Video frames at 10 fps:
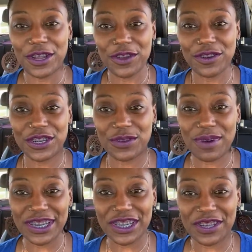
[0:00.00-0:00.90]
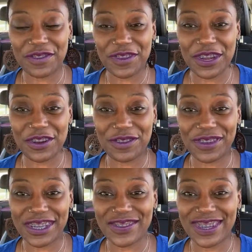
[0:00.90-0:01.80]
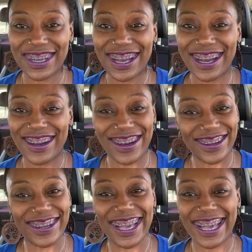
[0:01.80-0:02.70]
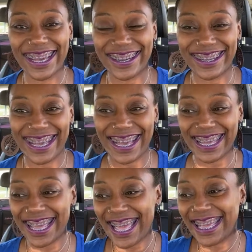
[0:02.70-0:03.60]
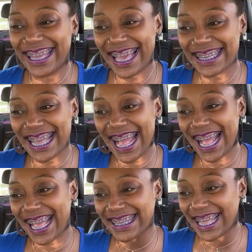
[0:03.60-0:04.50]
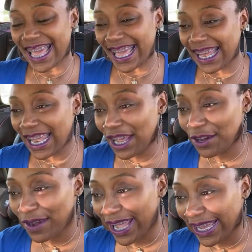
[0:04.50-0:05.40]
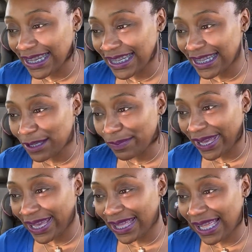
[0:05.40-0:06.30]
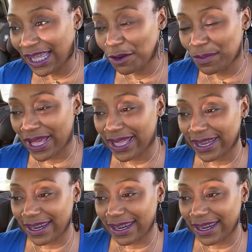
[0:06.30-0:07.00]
You were just watching the video on Facebook. Oh, okay, okay. Yes, guys. Hello, Angie Smith. Hello, mother.